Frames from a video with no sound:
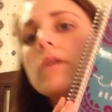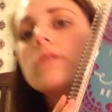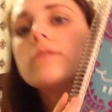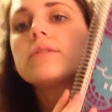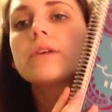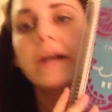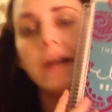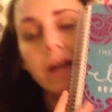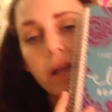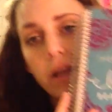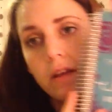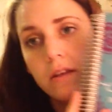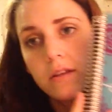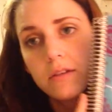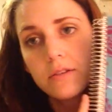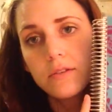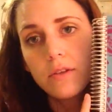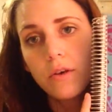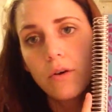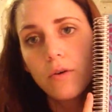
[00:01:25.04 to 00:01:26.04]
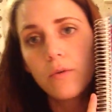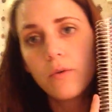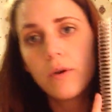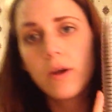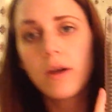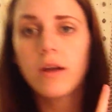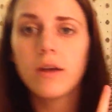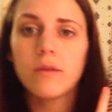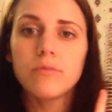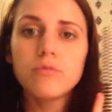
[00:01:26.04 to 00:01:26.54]
Sorry. So, I'm
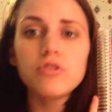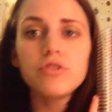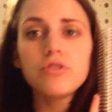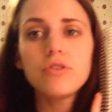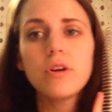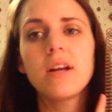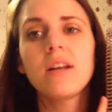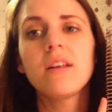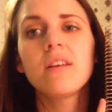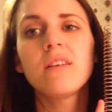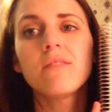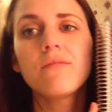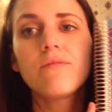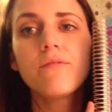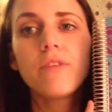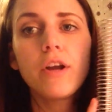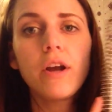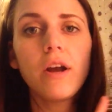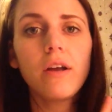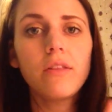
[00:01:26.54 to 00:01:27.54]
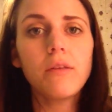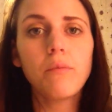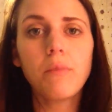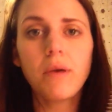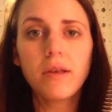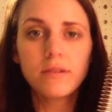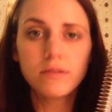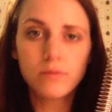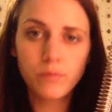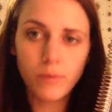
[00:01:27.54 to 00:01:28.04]
just trying to figure out the
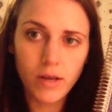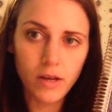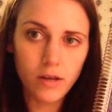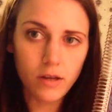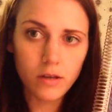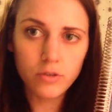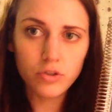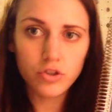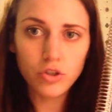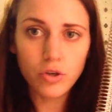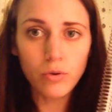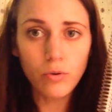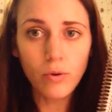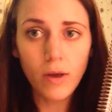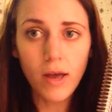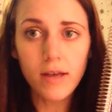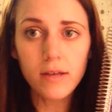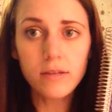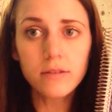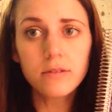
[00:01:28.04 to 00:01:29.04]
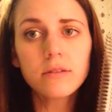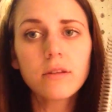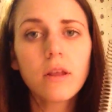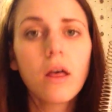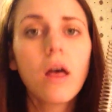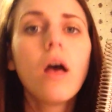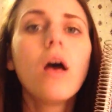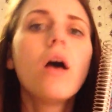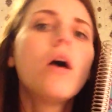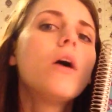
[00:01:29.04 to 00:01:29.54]
best way to show you guys.
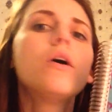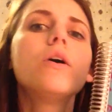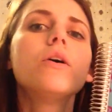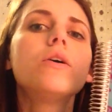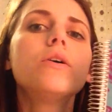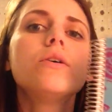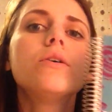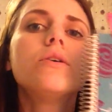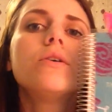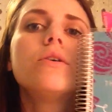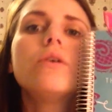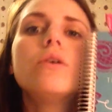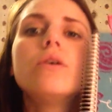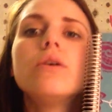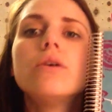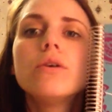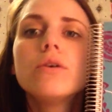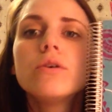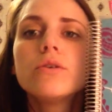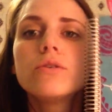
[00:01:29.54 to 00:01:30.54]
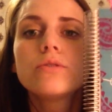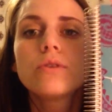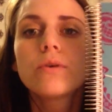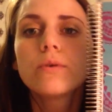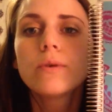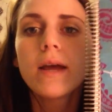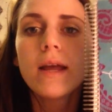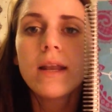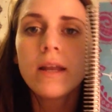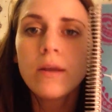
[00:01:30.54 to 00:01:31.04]
So,
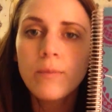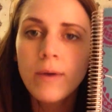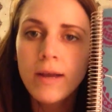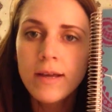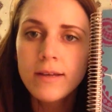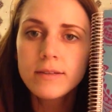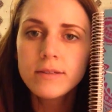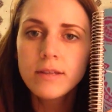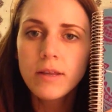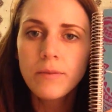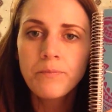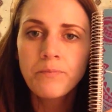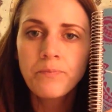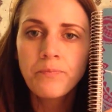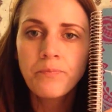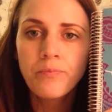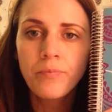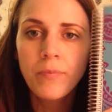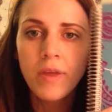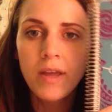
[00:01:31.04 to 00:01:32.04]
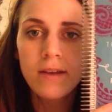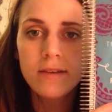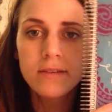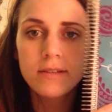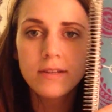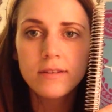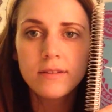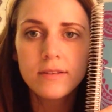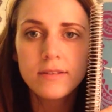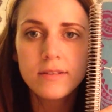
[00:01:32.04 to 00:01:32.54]
anyways, like I
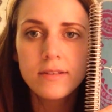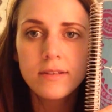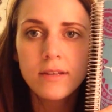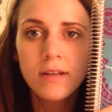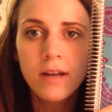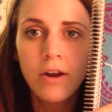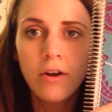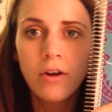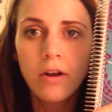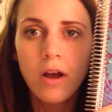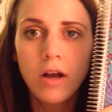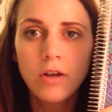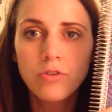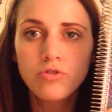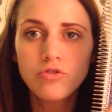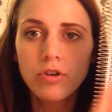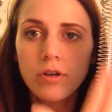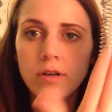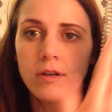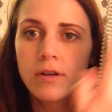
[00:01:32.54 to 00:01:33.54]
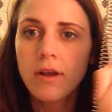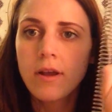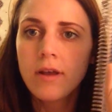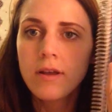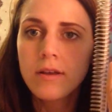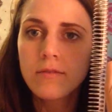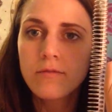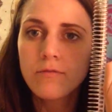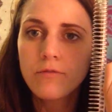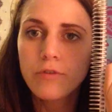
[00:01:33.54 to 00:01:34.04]
said, this is an Erin Condren,
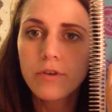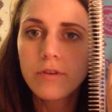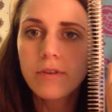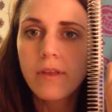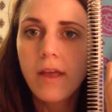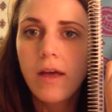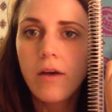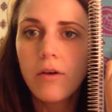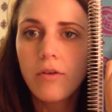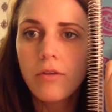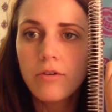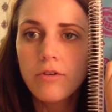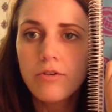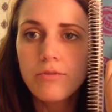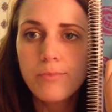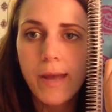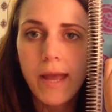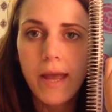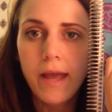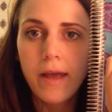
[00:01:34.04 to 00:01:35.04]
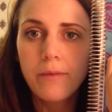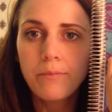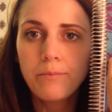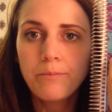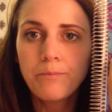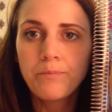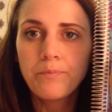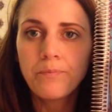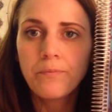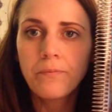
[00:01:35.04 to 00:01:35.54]
and for scale, there's my hand,
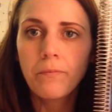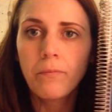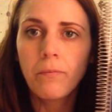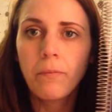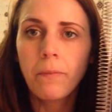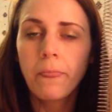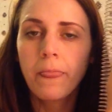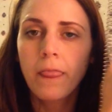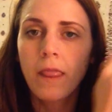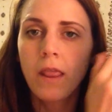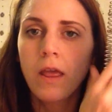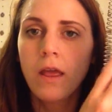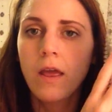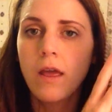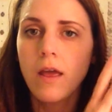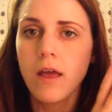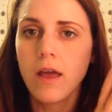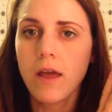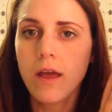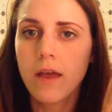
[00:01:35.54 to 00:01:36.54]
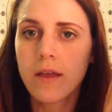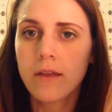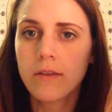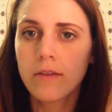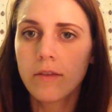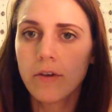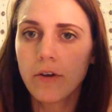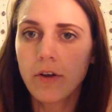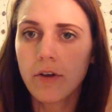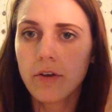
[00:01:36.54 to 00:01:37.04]
and
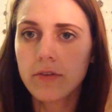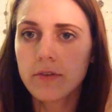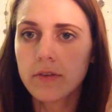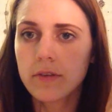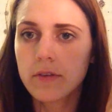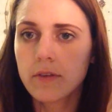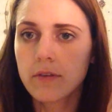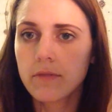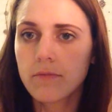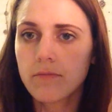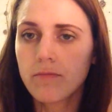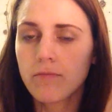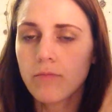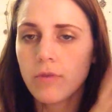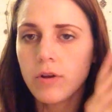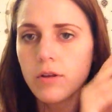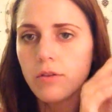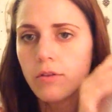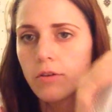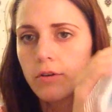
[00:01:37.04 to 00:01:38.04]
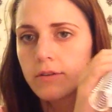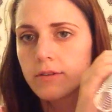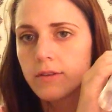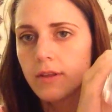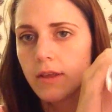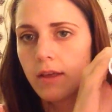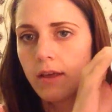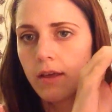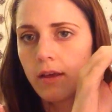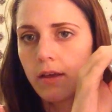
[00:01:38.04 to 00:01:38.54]
there's what it looks
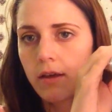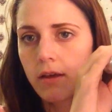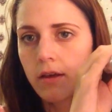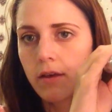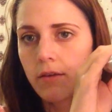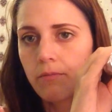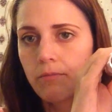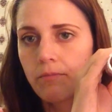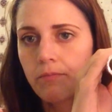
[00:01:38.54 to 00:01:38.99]
like.